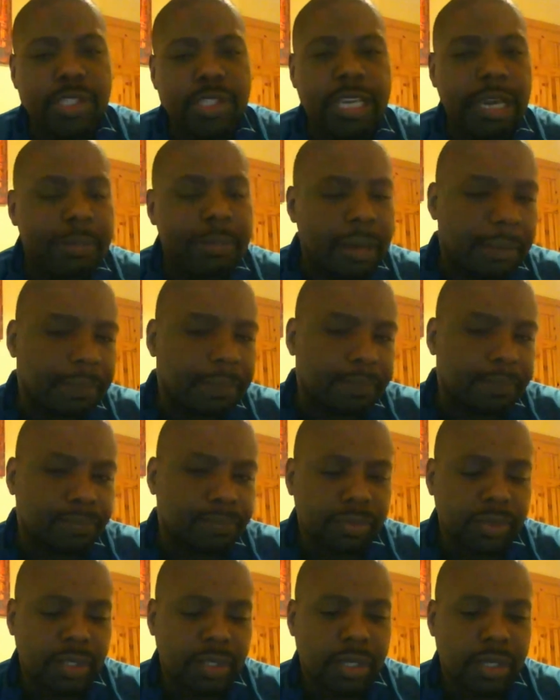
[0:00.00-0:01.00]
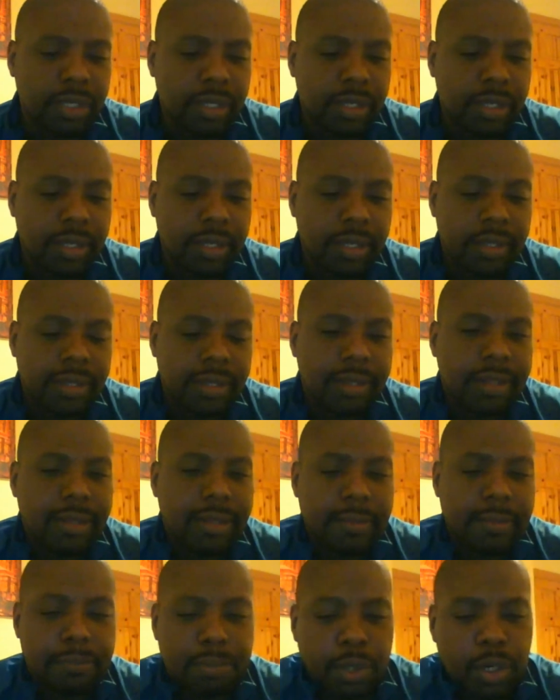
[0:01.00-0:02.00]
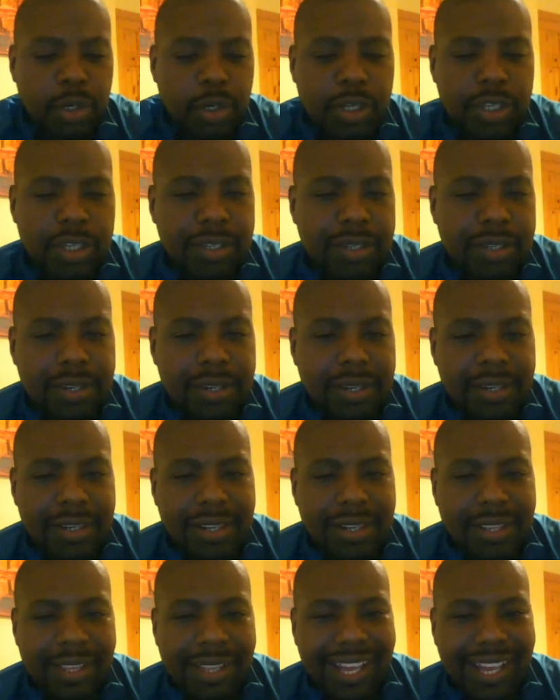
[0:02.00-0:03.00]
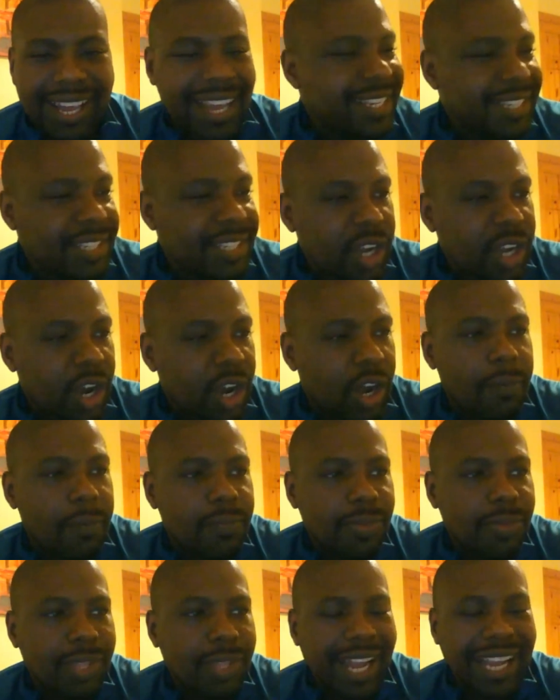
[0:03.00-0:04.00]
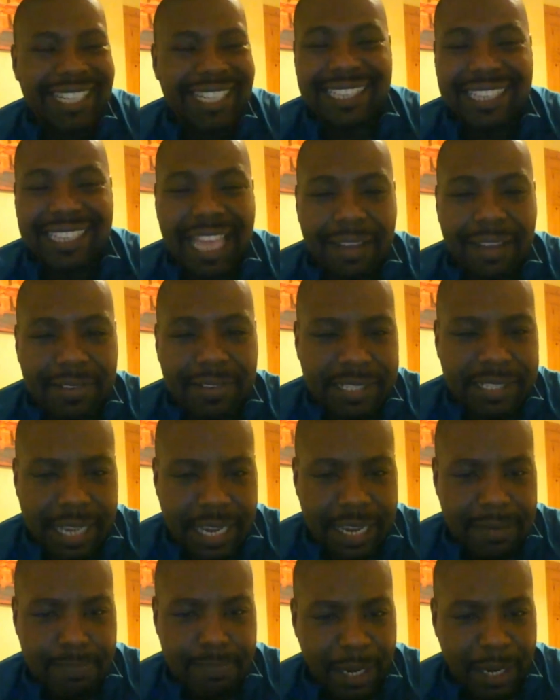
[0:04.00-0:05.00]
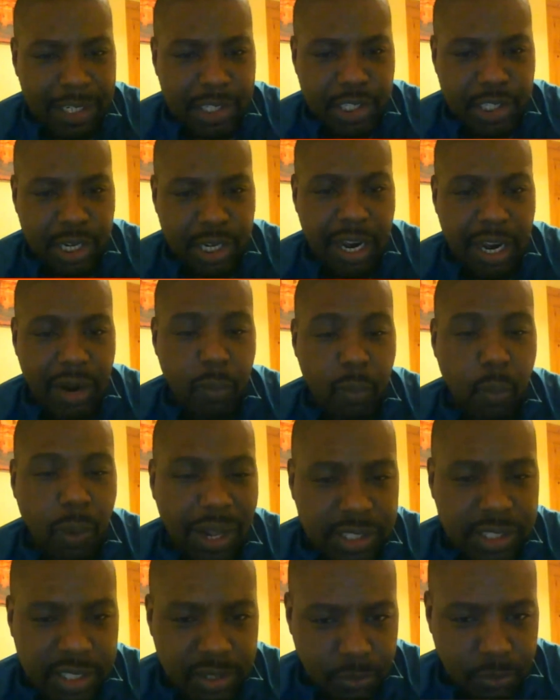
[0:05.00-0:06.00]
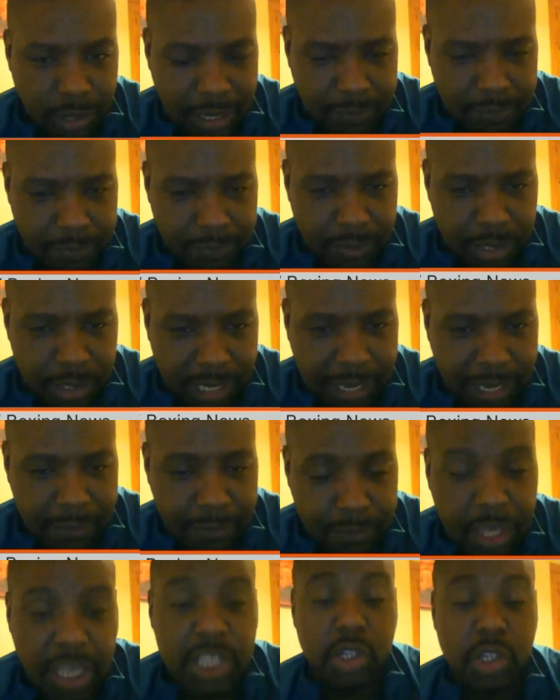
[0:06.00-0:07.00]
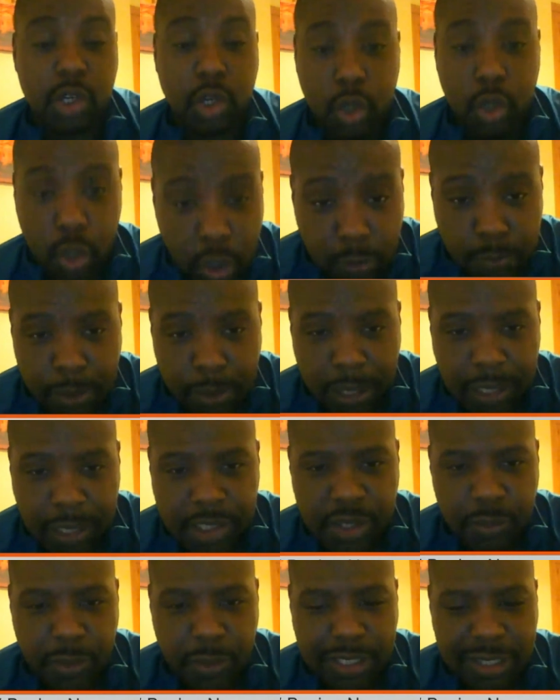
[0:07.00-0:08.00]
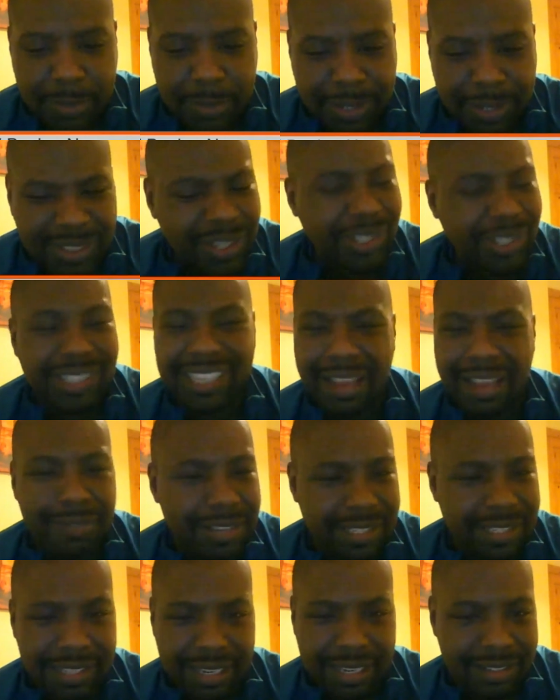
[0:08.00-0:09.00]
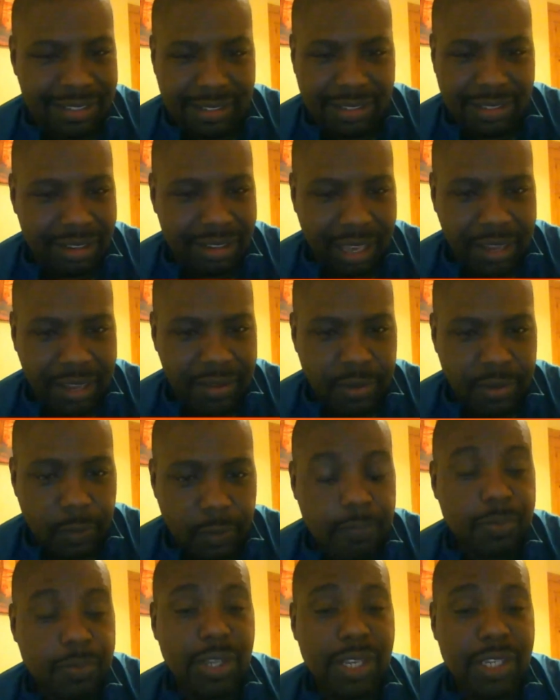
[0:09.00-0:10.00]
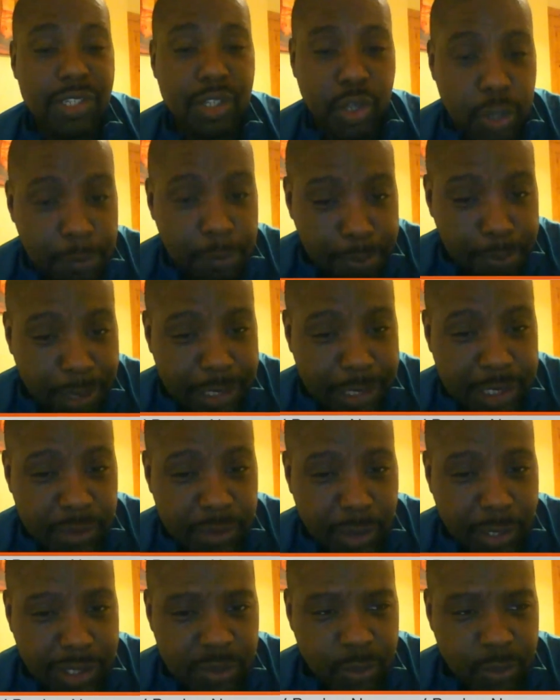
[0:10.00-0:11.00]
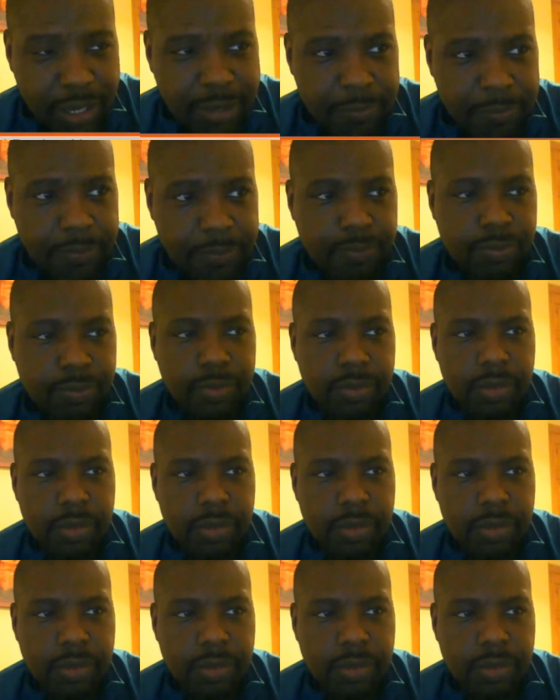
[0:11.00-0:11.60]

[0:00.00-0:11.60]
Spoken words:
Brook's coming up. Brook is not a devastating puncher at welterweight. Okay, he's a good puncher at welterweight, not devastating. Okay, he's a good puncher at welterweight.